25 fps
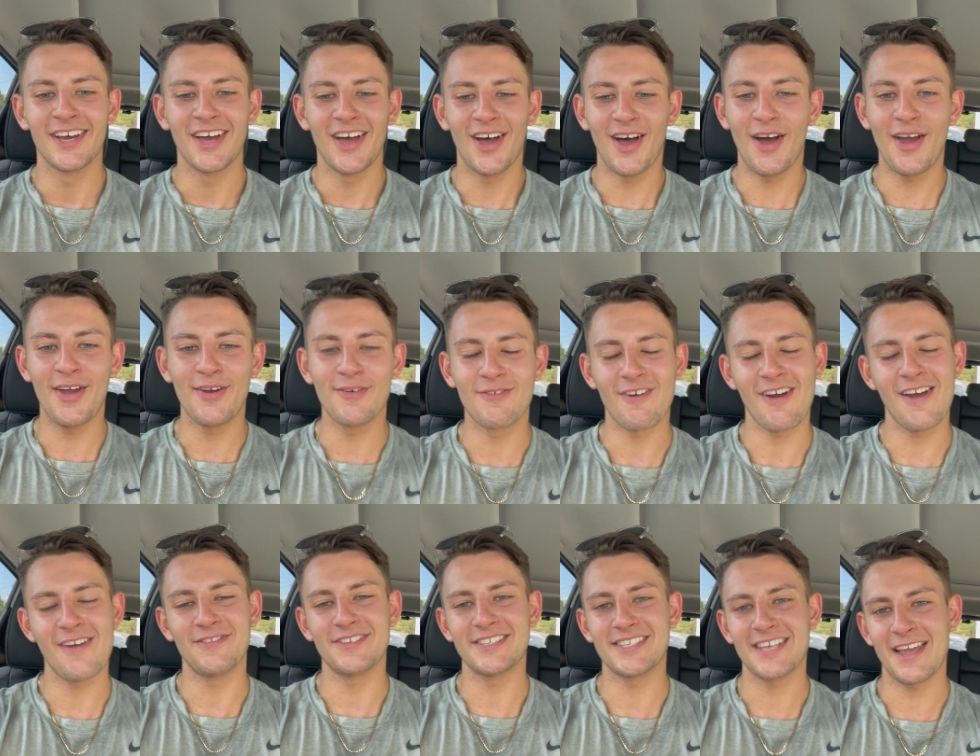I
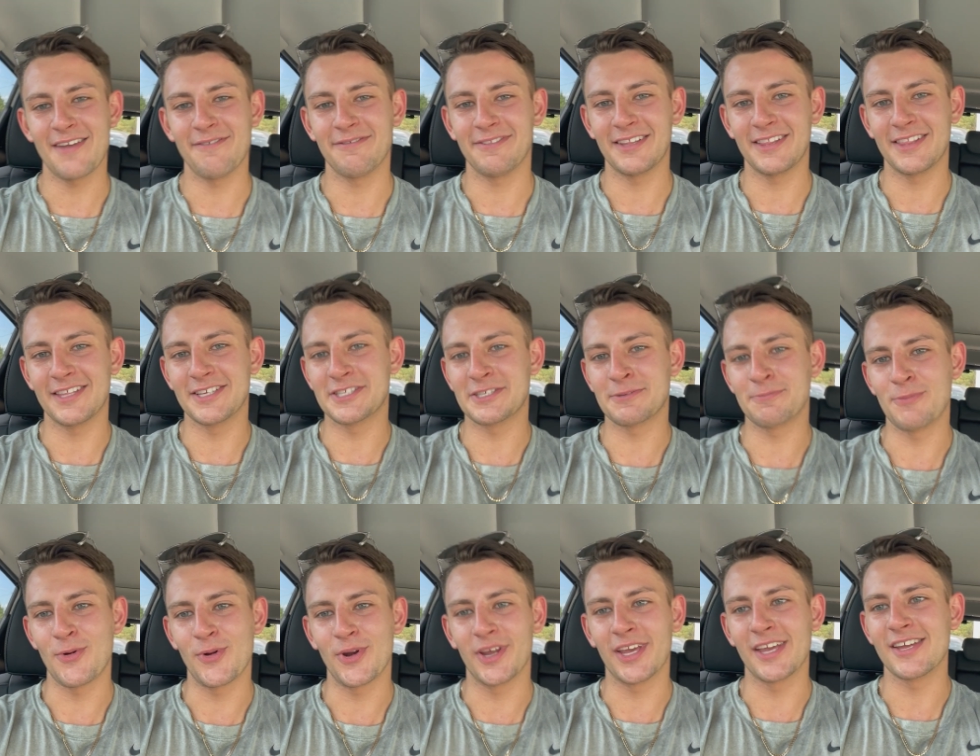arrived safely this
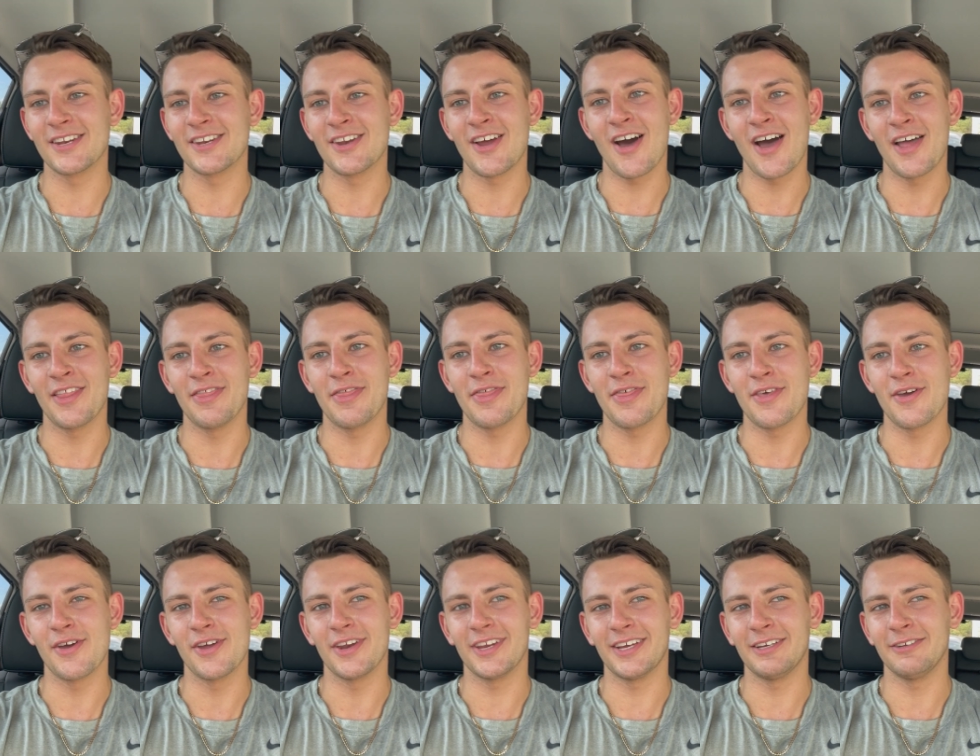morning at
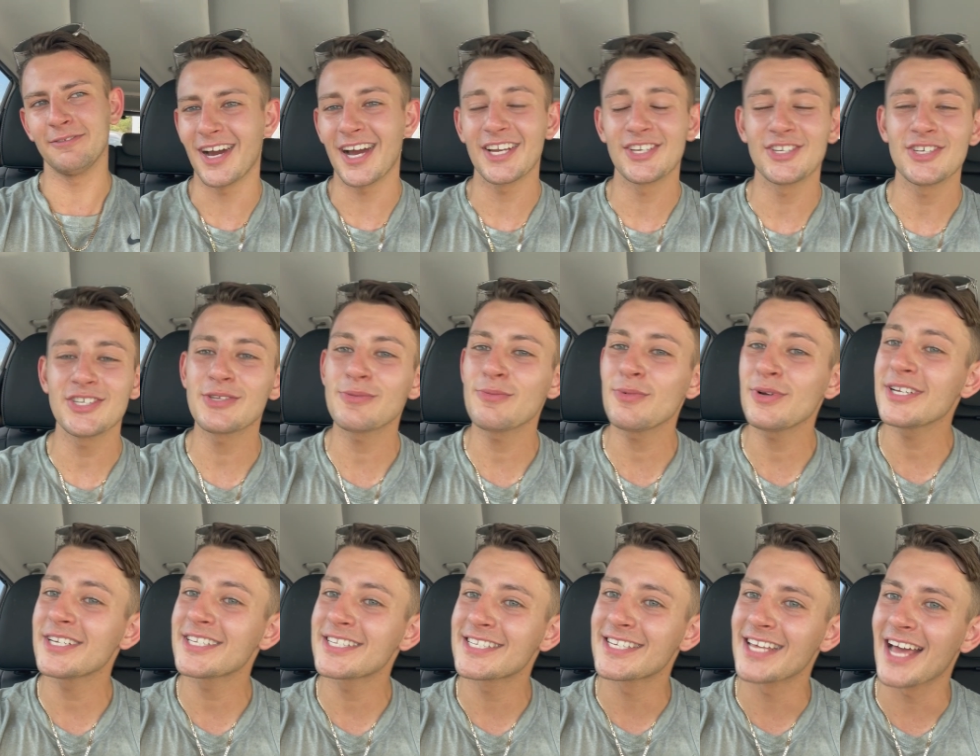9.30. I just want
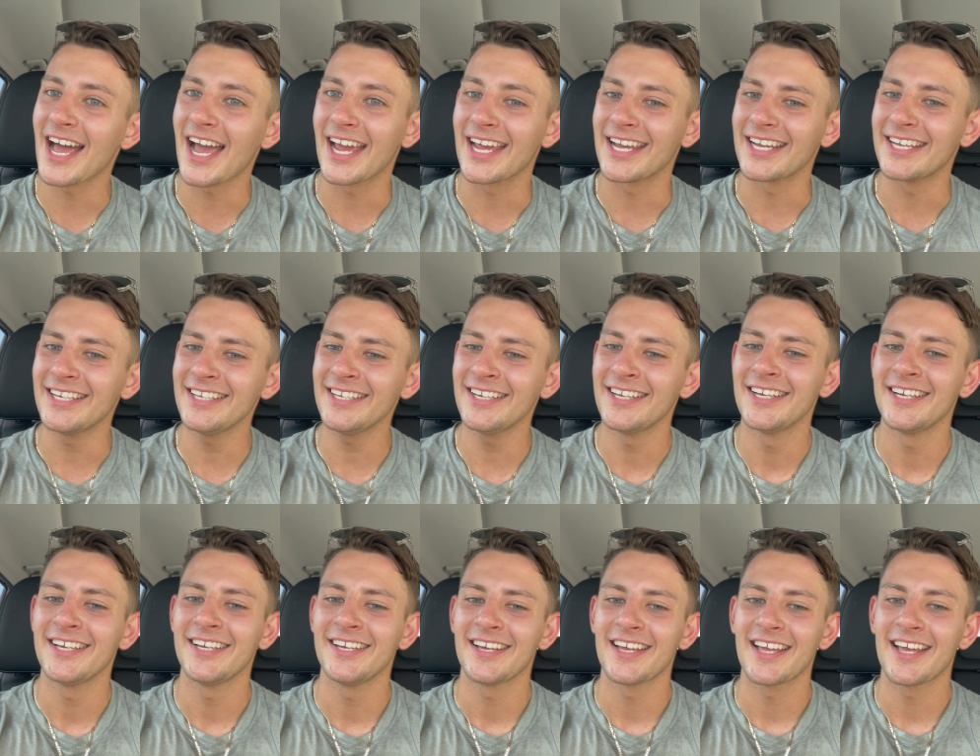to say
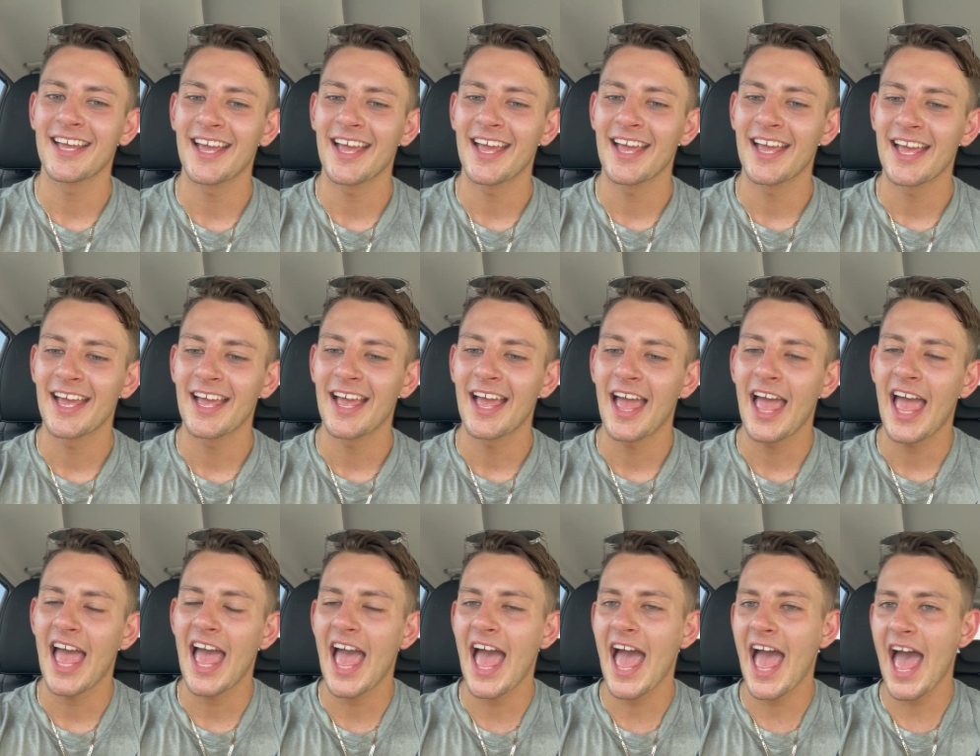
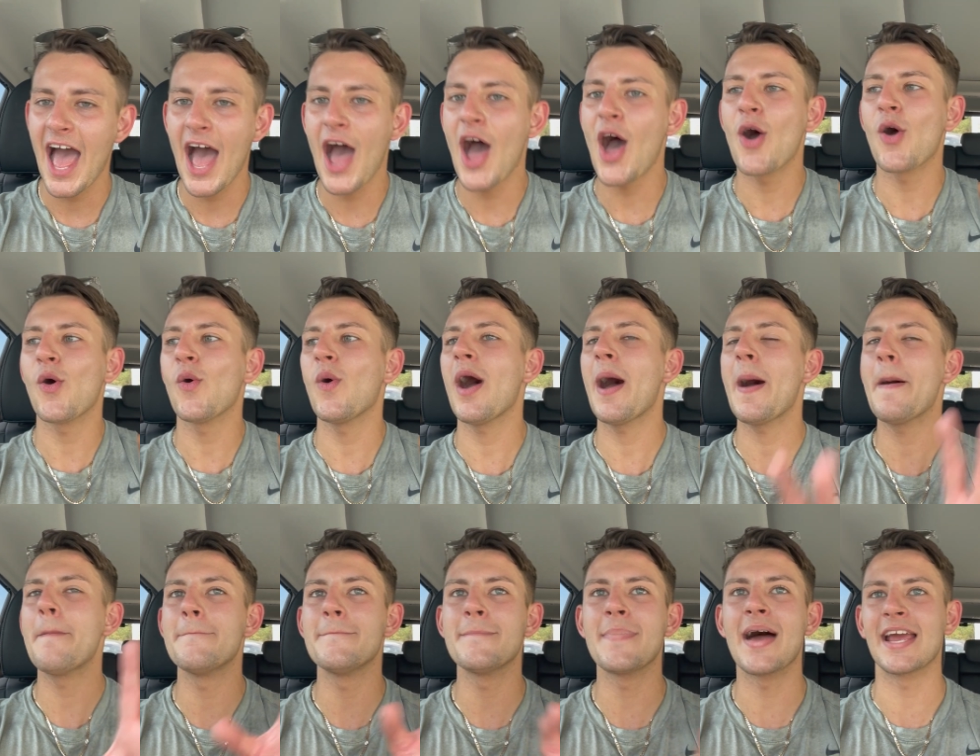how
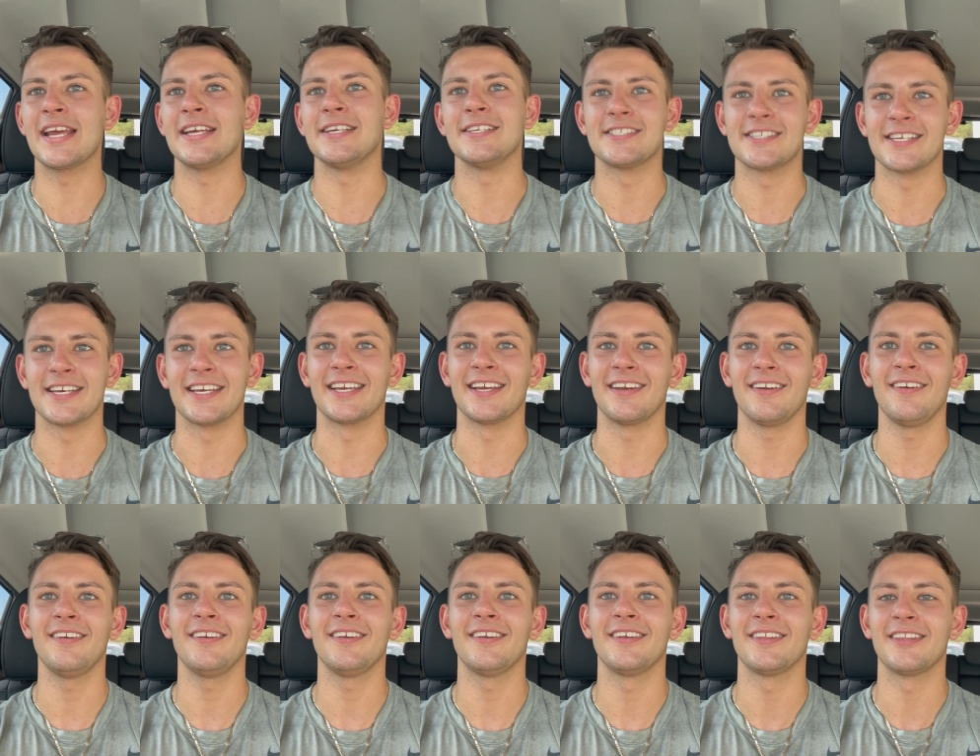amazing
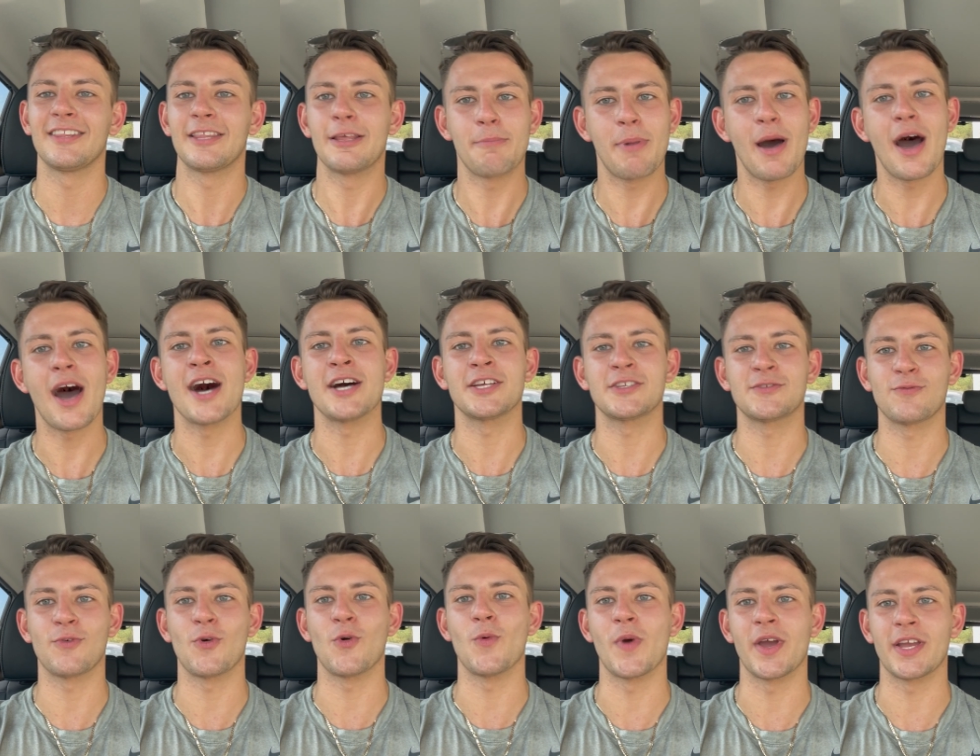the past
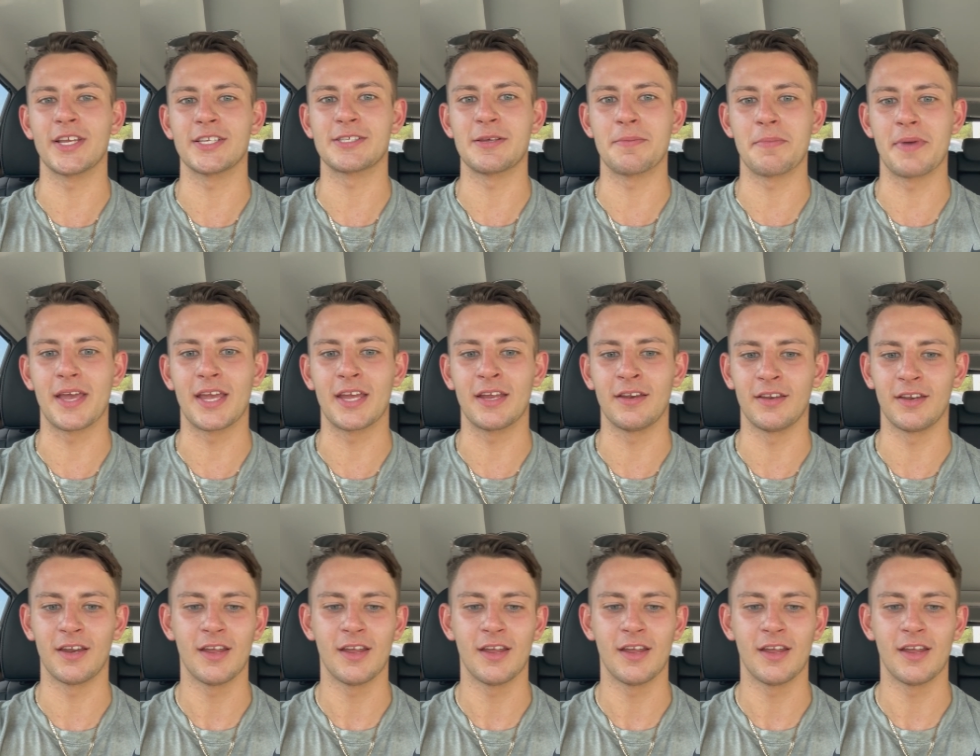four weeks have been.